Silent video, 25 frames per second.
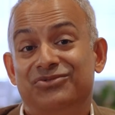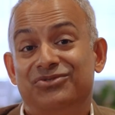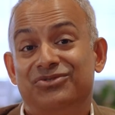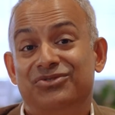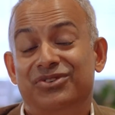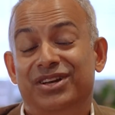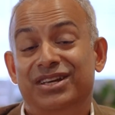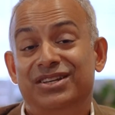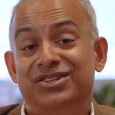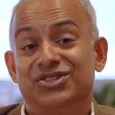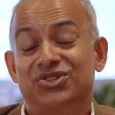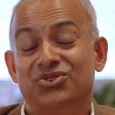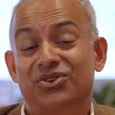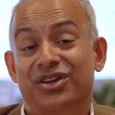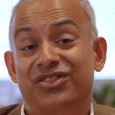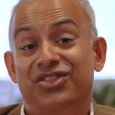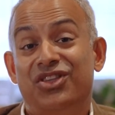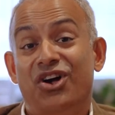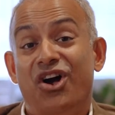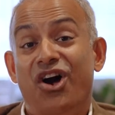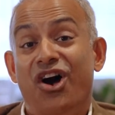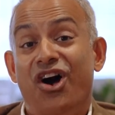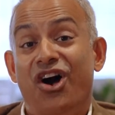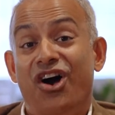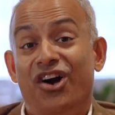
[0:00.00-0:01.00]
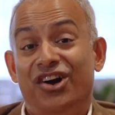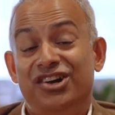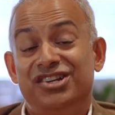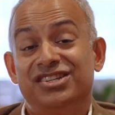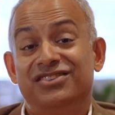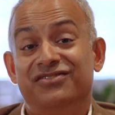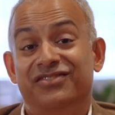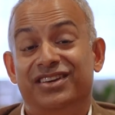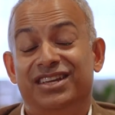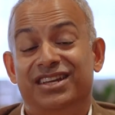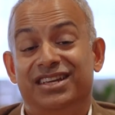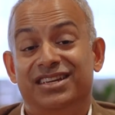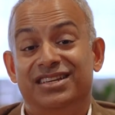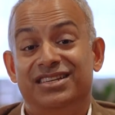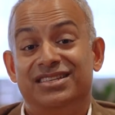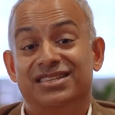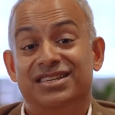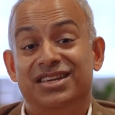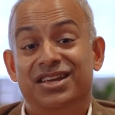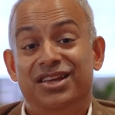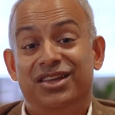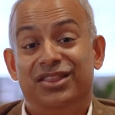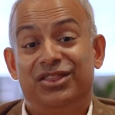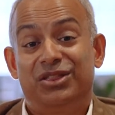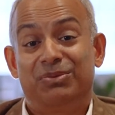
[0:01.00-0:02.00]
right? So at the heart of it is
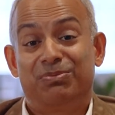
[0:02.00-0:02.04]
the